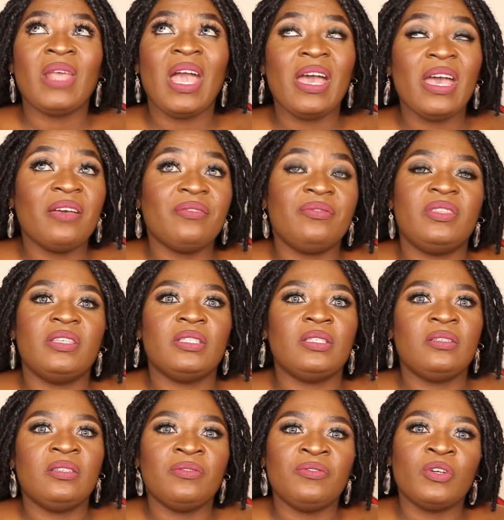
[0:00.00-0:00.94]
have
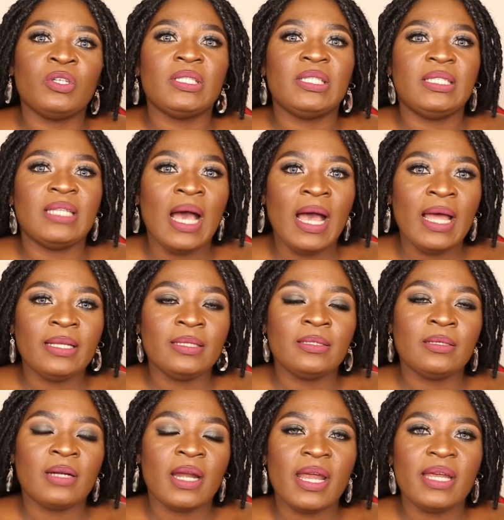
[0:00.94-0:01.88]
this divorce
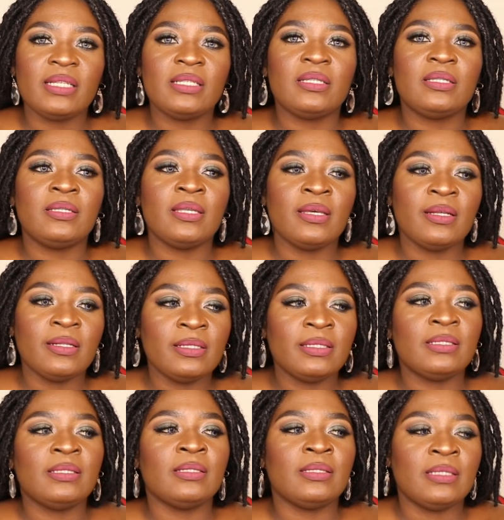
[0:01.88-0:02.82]
done, right?
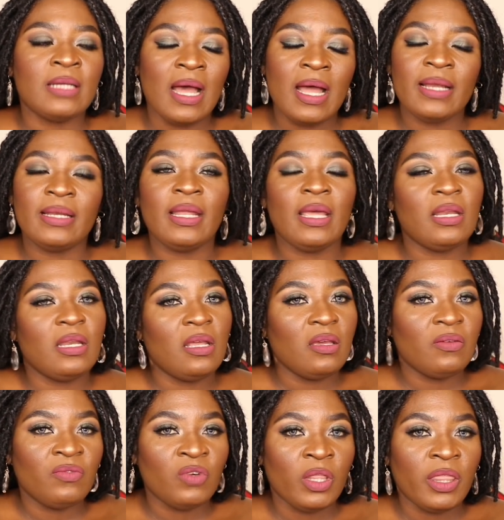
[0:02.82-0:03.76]
Sealed, done, and
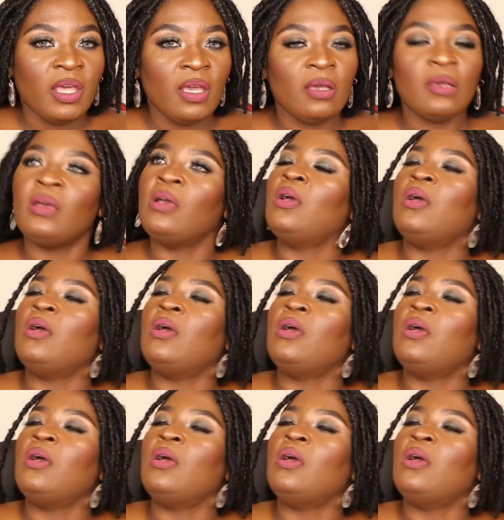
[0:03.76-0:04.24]
everything.